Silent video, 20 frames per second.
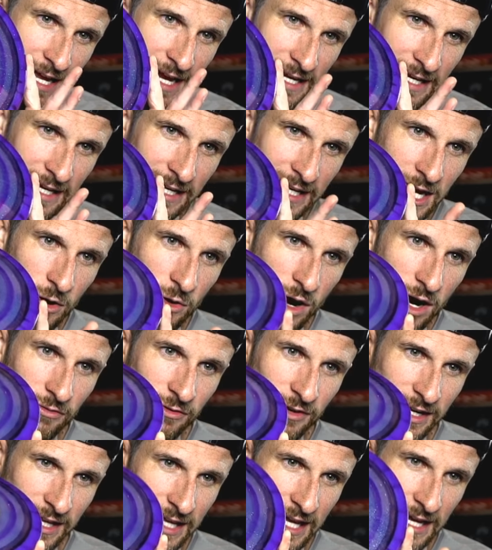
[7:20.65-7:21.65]
I need to go
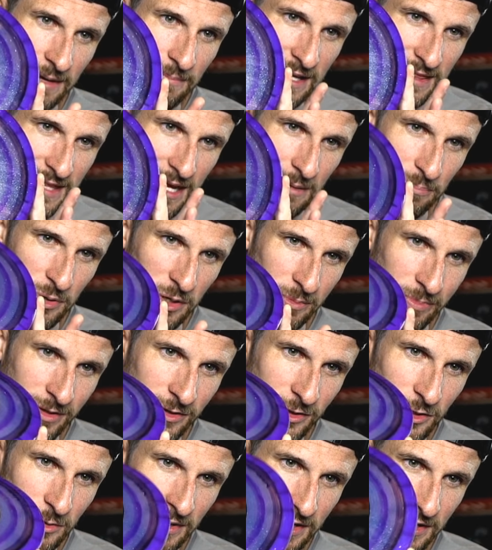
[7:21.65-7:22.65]
over it again, make that purple a
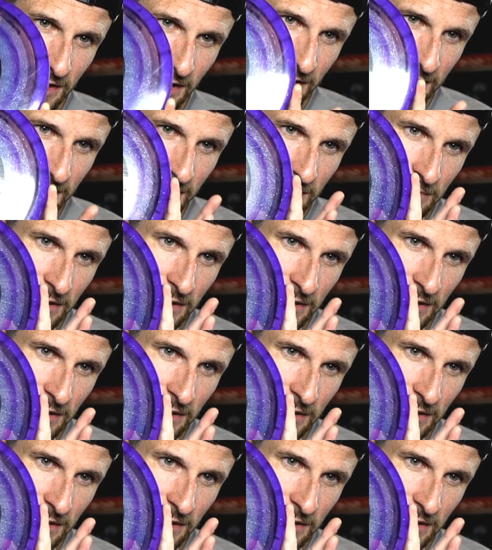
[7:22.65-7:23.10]
little bit darker,